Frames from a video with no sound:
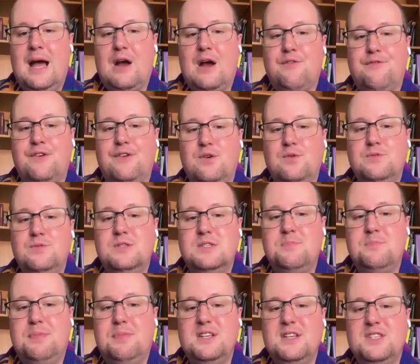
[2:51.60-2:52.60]
Our
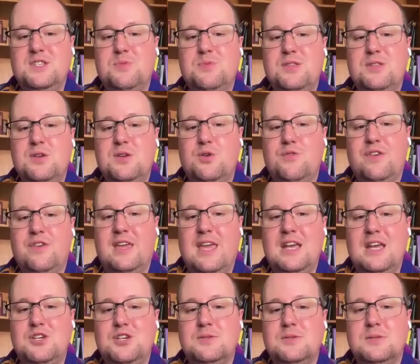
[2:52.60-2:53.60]
phones buzz with
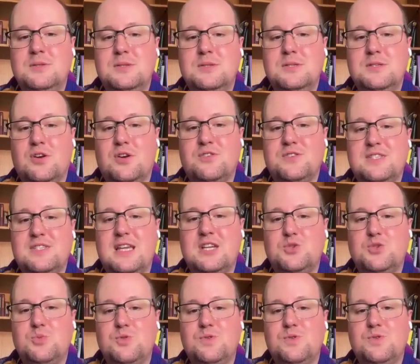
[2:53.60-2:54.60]
notifications, our
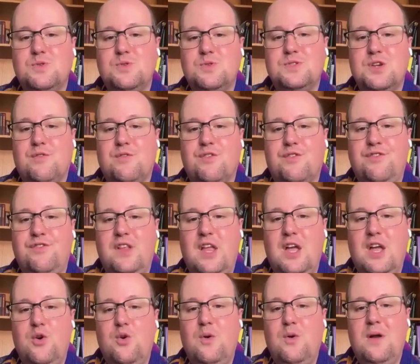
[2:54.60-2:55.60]
schedules
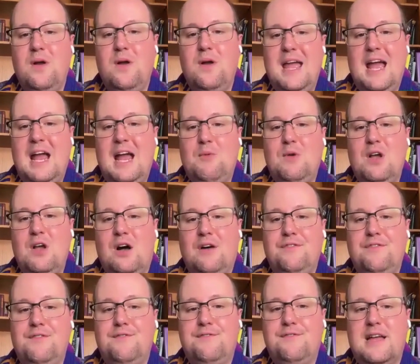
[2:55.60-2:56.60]
overflow, and we
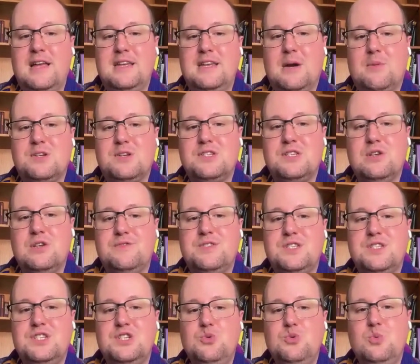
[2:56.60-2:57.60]
often find ourselves
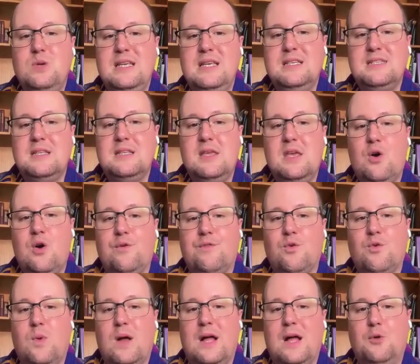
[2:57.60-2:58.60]
too easily
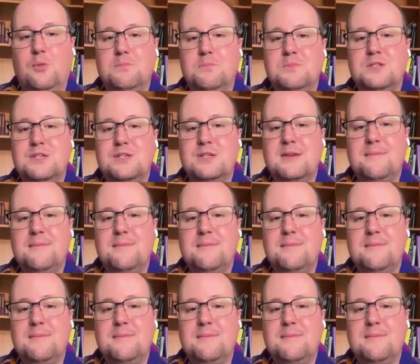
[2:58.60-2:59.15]
overwhelmed.